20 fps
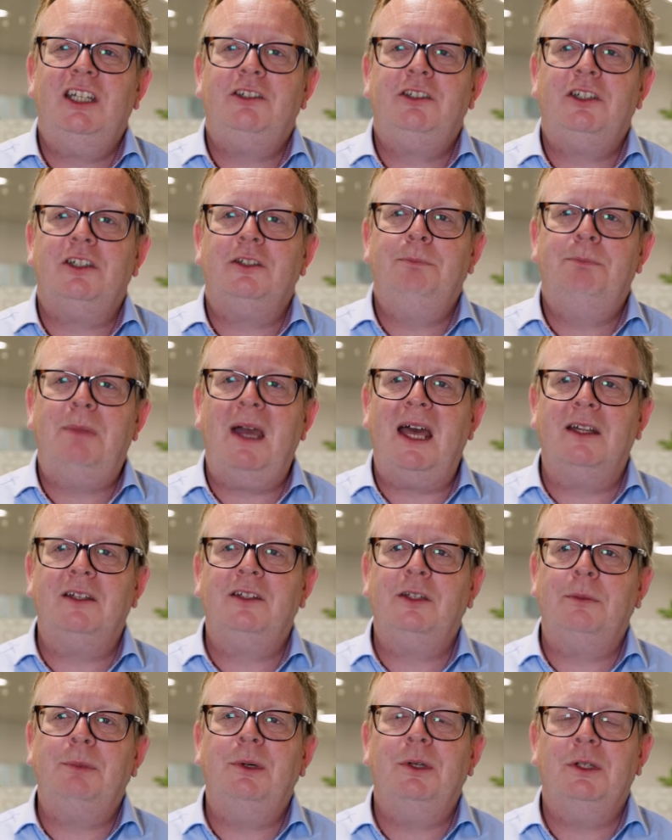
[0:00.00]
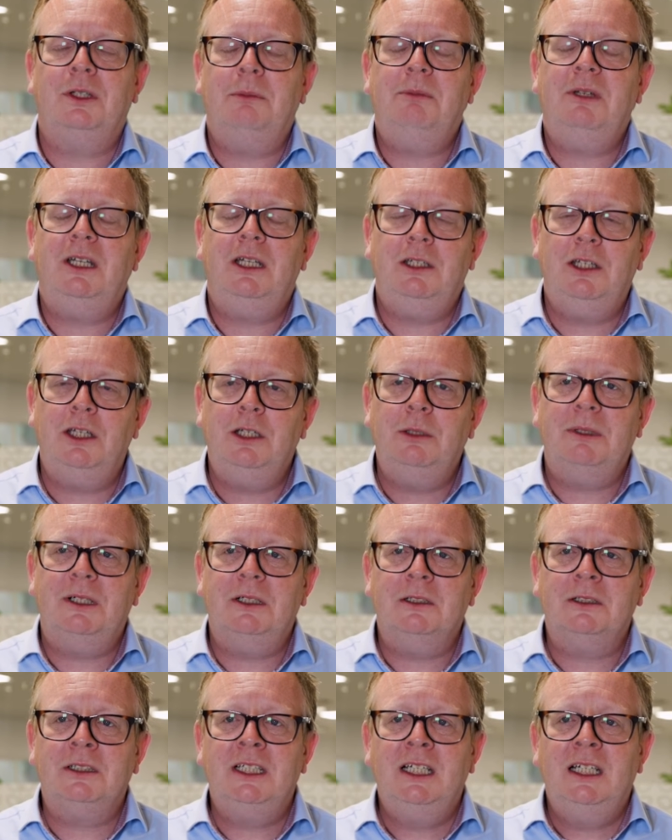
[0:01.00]
it just better to put them in new
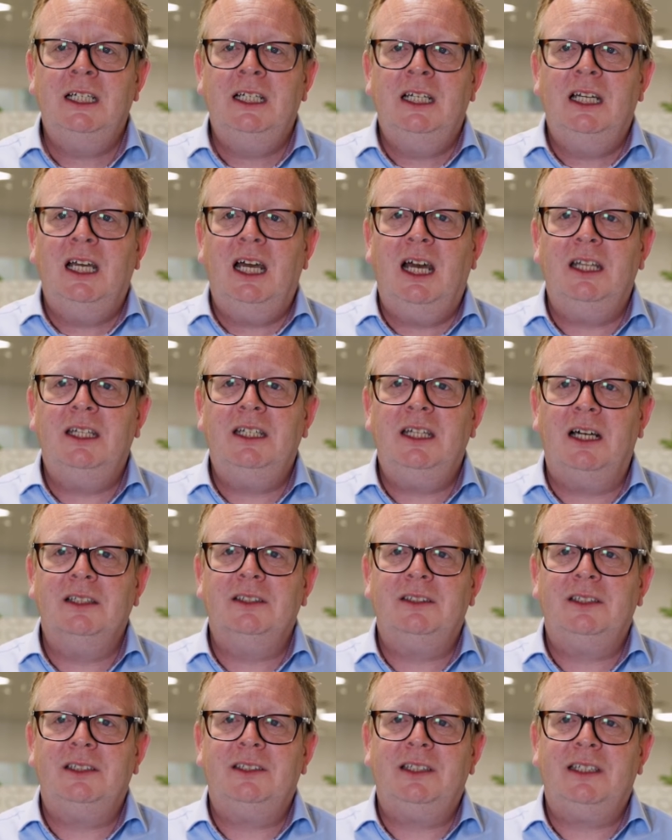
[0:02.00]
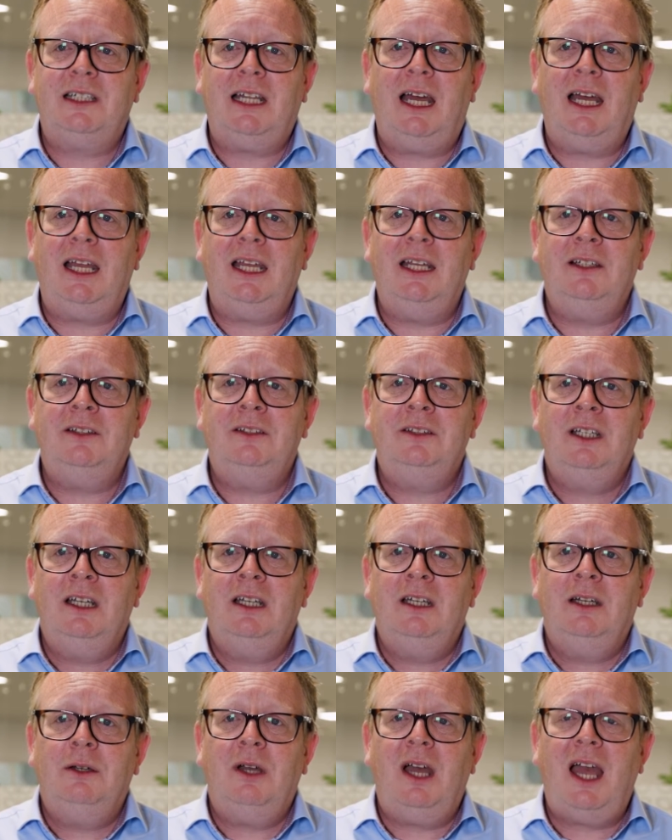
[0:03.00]
build? And the answer to that is,
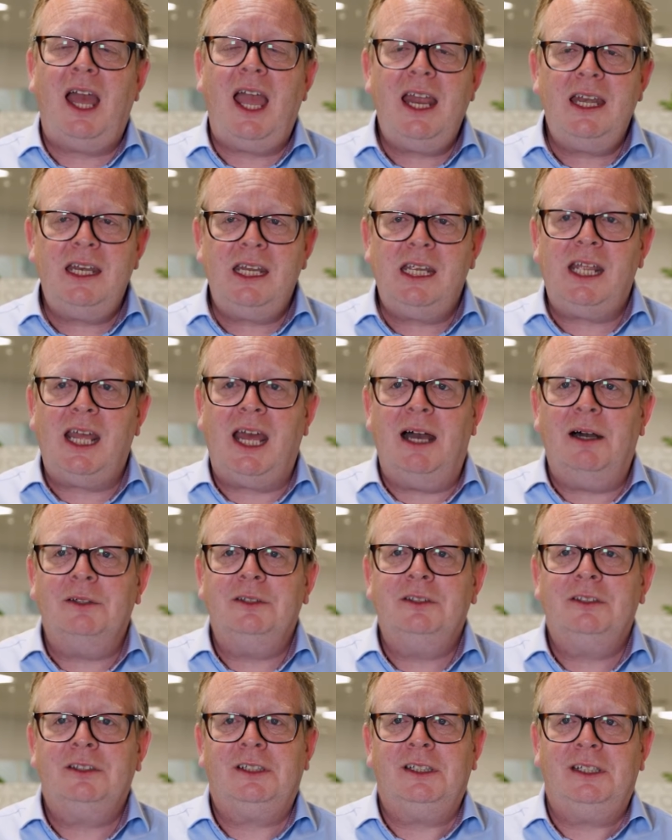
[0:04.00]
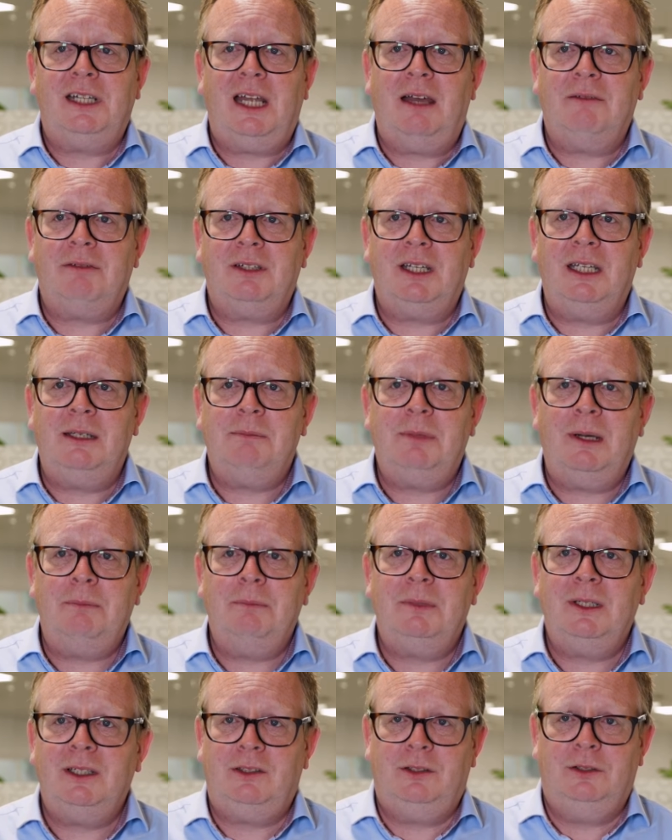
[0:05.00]
any house can have a heat
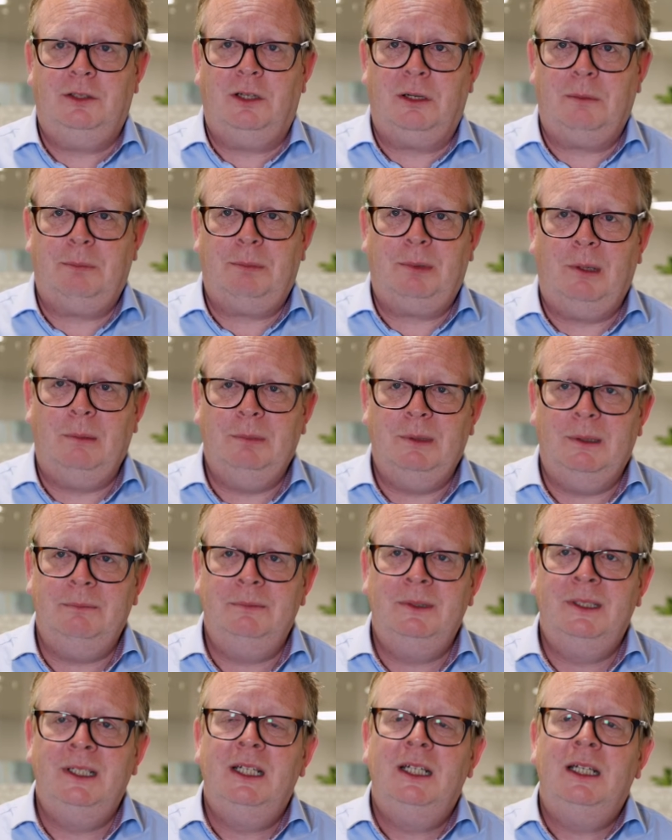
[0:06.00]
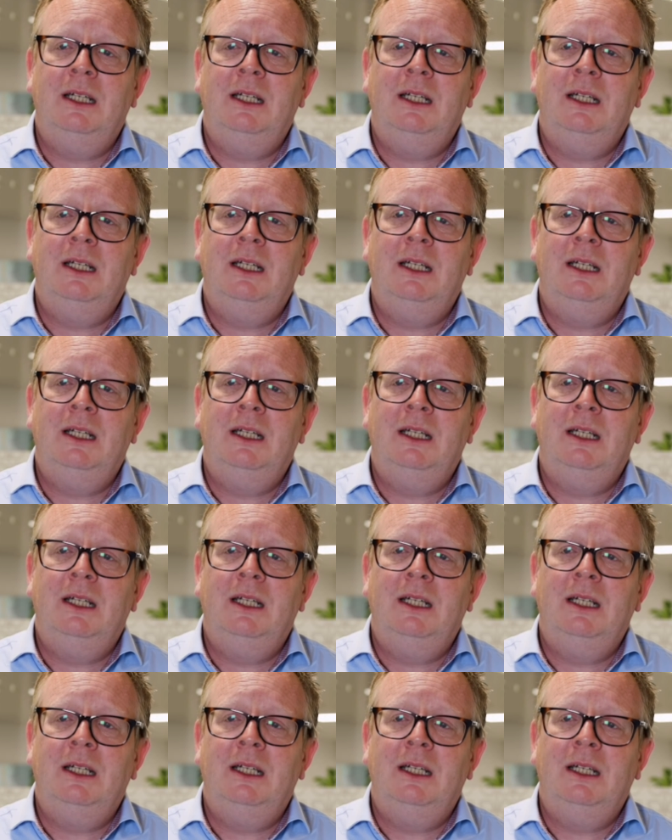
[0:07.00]
pump. It's not a problem.